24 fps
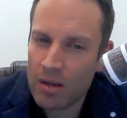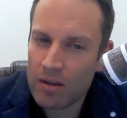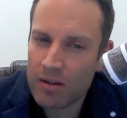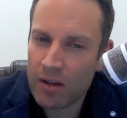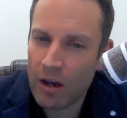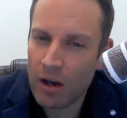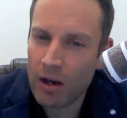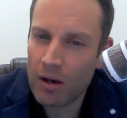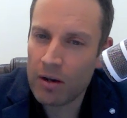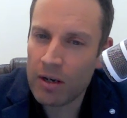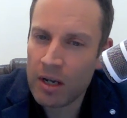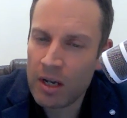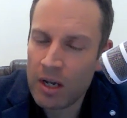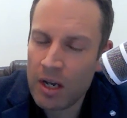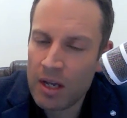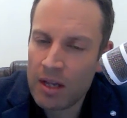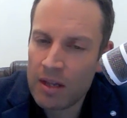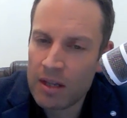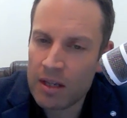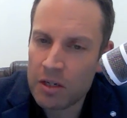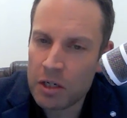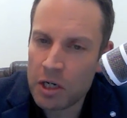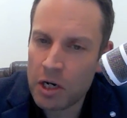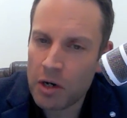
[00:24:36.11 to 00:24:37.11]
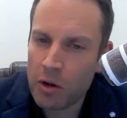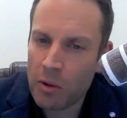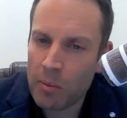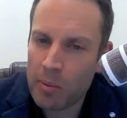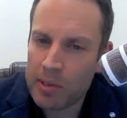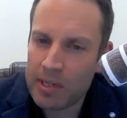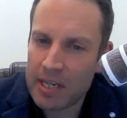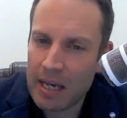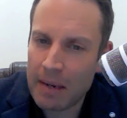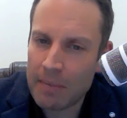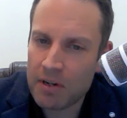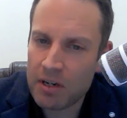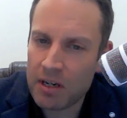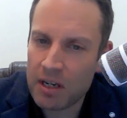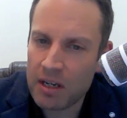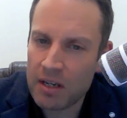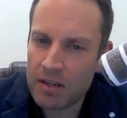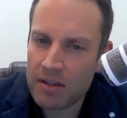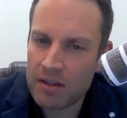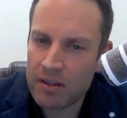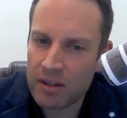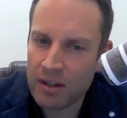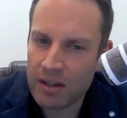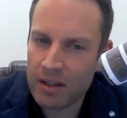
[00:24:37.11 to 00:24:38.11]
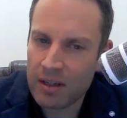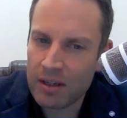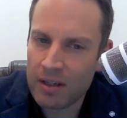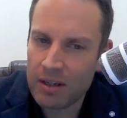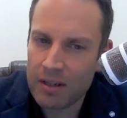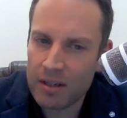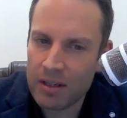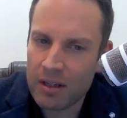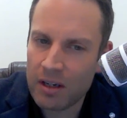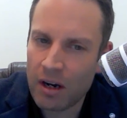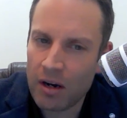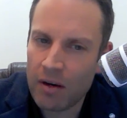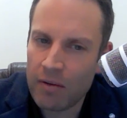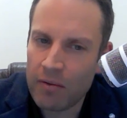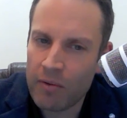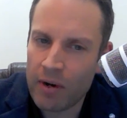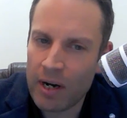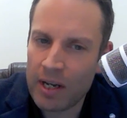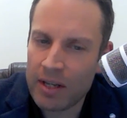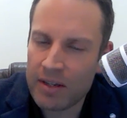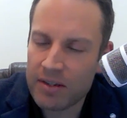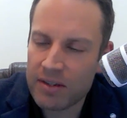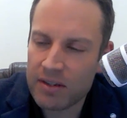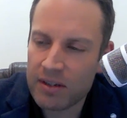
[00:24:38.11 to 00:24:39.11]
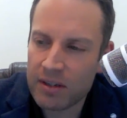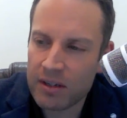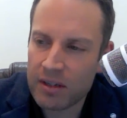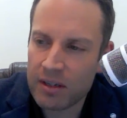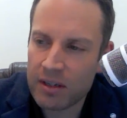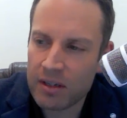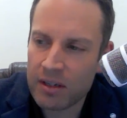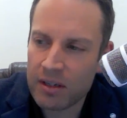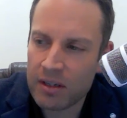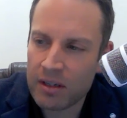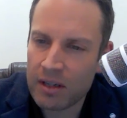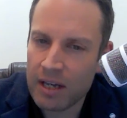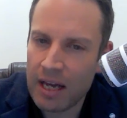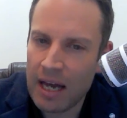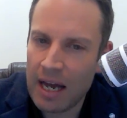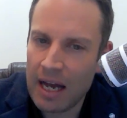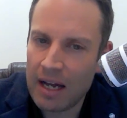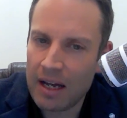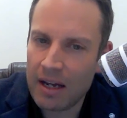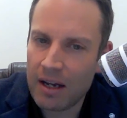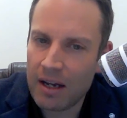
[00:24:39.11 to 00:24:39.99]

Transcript: So the general perception is that, rents are